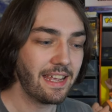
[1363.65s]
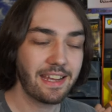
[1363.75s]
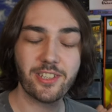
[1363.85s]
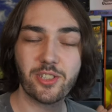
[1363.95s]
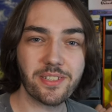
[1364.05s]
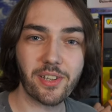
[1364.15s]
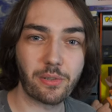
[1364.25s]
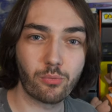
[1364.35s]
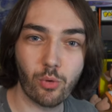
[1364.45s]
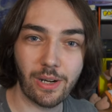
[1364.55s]
it's just got a
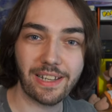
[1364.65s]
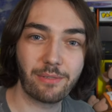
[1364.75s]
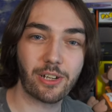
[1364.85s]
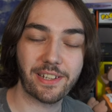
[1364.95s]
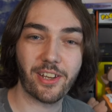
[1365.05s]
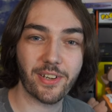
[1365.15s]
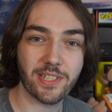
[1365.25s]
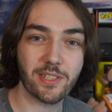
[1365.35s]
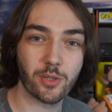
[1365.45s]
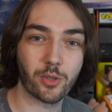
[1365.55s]
really, really nice
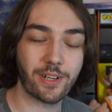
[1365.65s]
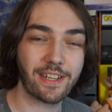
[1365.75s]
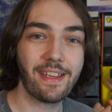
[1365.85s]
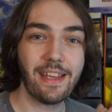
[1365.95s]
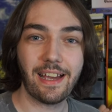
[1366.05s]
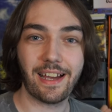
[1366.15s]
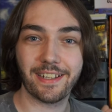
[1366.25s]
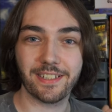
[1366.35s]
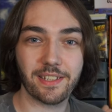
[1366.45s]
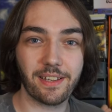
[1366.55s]
story,
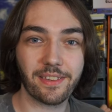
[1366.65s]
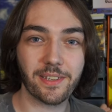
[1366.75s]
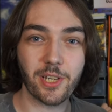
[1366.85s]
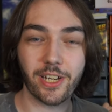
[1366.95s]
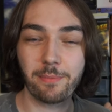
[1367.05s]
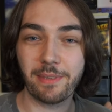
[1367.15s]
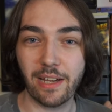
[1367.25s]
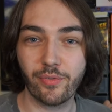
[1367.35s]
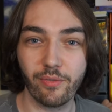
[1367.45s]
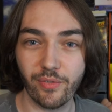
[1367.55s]
and at the time the
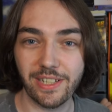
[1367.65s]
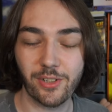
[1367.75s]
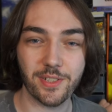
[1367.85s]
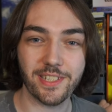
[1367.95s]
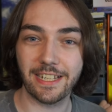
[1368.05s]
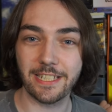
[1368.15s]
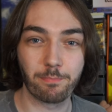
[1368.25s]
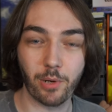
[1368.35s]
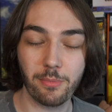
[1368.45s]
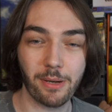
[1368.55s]
FMV cutscenes
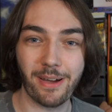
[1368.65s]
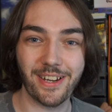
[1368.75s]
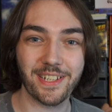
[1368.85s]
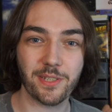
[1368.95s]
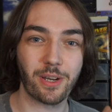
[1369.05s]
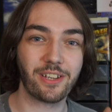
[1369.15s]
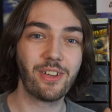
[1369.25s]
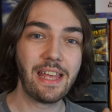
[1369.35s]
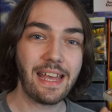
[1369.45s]
blew my mind as well.